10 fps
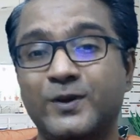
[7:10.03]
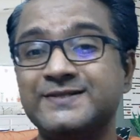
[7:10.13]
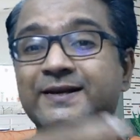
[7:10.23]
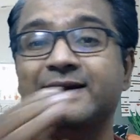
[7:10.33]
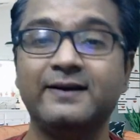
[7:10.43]

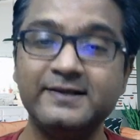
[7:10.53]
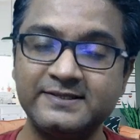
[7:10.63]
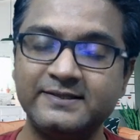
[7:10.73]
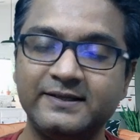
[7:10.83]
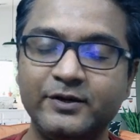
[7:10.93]
Once get
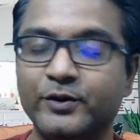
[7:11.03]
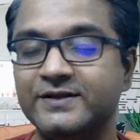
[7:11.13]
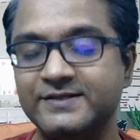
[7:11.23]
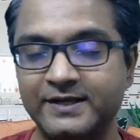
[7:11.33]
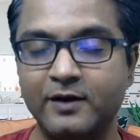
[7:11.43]
listed, you
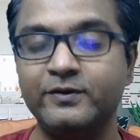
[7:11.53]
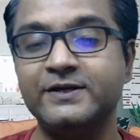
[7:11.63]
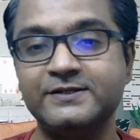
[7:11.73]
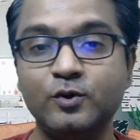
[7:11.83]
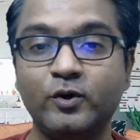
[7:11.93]
can see how
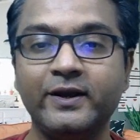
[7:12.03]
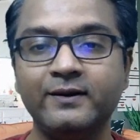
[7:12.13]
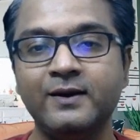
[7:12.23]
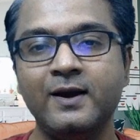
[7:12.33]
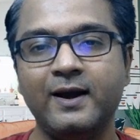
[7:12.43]
it is
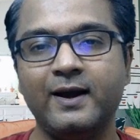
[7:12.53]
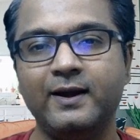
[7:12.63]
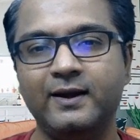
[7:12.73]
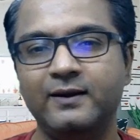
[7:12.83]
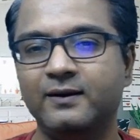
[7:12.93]
going,
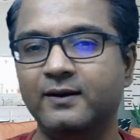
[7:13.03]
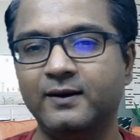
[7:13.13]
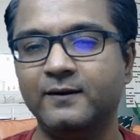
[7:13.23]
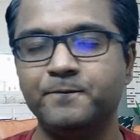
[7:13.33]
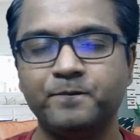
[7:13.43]
and
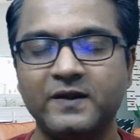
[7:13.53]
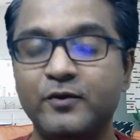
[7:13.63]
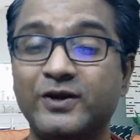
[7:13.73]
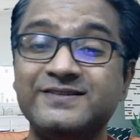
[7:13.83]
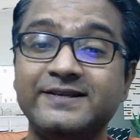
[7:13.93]

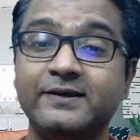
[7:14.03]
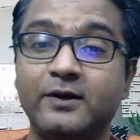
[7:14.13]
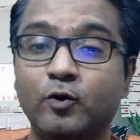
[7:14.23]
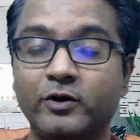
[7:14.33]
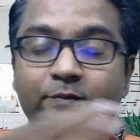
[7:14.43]
you can
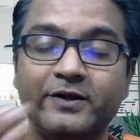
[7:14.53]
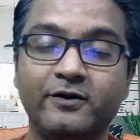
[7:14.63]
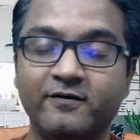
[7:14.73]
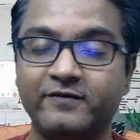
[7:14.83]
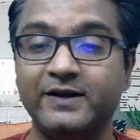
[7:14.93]
see over a
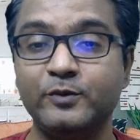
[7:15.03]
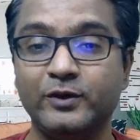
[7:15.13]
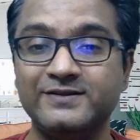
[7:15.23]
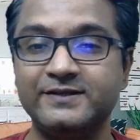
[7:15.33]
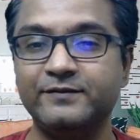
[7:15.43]
period of time, you
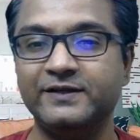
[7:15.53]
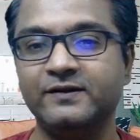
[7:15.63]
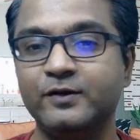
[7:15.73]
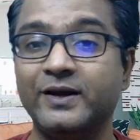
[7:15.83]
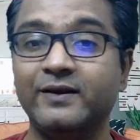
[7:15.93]
can see
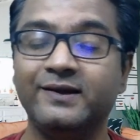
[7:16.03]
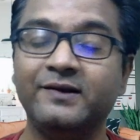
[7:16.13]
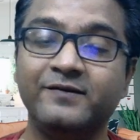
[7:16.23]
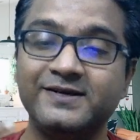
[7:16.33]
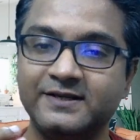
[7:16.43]
whether you can
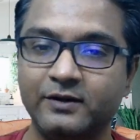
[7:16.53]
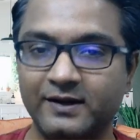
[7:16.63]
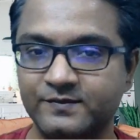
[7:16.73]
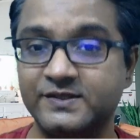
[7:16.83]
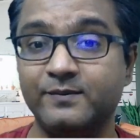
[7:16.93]
invest in
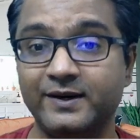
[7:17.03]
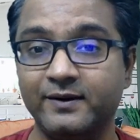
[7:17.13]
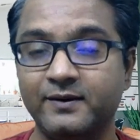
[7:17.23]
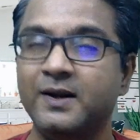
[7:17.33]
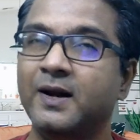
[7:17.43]
a lump sum
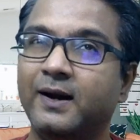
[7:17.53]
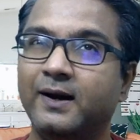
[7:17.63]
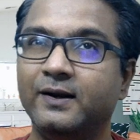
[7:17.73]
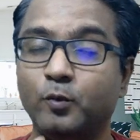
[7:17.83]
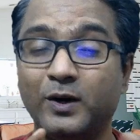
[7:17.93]
manner.
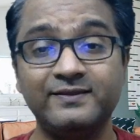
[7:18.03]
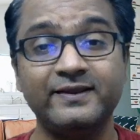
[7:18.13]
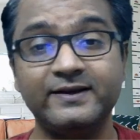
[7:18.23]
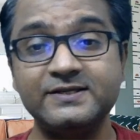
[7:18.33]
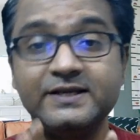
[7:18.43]
And one
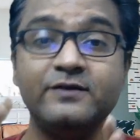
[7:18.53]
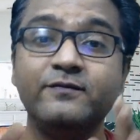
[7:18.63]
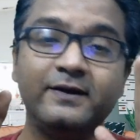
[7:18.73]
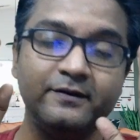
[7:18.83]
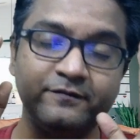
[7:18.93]
thing is,
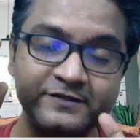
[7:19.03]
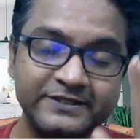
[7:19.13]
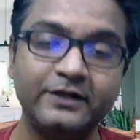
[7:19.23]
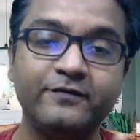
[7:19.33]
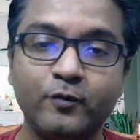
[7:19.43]

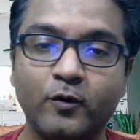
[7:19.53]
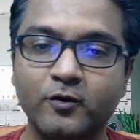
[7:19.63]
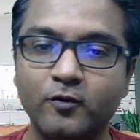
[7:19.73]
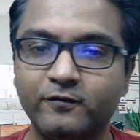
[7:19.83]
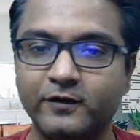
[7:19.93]
if you want
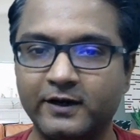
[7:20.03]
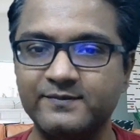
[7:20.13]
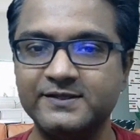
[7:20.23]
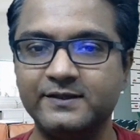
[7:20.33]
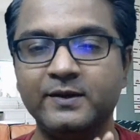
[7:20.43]
to go for
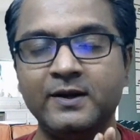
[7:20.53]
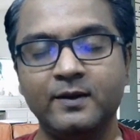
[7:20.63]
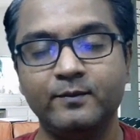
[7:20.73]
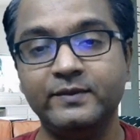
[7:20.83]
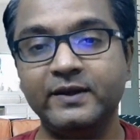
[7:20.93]
lump sum,
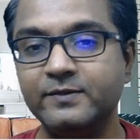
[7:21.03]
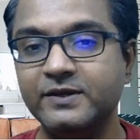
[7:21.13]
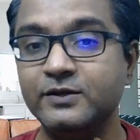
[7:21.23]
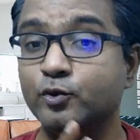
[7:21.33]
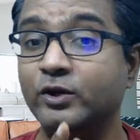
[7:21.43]
maybe
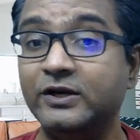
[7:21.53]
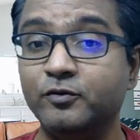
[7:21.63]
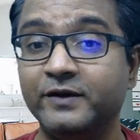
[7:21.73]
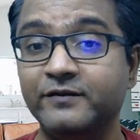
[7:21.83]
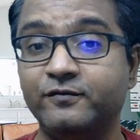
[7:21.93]
you need
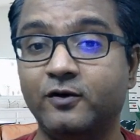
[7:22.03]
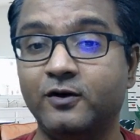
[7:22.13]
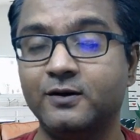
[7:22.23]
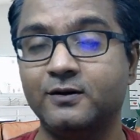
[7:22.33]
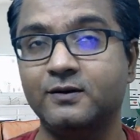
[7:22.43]
to wait
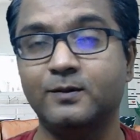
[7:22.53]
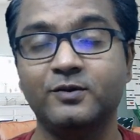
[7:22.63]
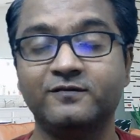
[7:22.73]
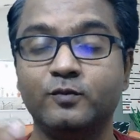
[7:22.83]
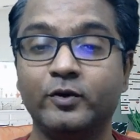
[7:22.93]
for a
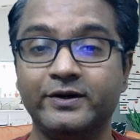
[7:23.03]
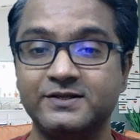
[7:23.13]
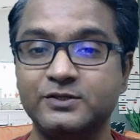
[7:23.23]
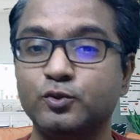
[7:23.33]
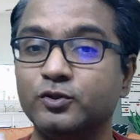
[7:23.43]
couple of more
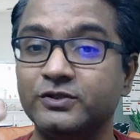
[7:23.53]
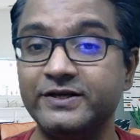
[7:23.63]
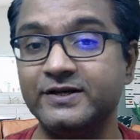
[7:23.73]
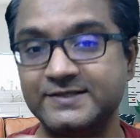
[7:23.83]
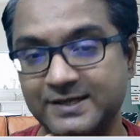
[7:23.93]
years, 2 to 3
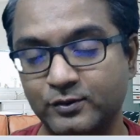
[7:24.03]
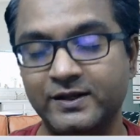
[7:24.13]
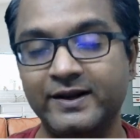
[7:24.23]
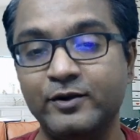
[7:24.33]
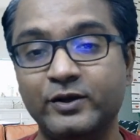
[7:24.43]
years down
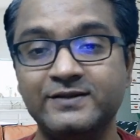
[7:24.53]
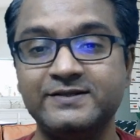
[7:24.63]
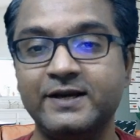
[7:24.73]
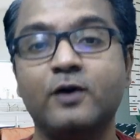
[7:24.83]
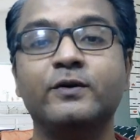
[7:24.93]
the line, you can
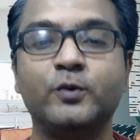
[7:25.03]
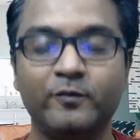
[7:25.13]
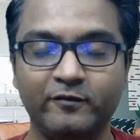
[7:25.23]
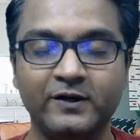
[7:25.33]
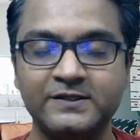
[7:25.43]
see how it
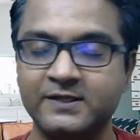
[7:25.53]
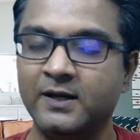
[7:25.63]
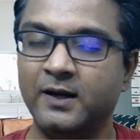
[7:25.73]
works.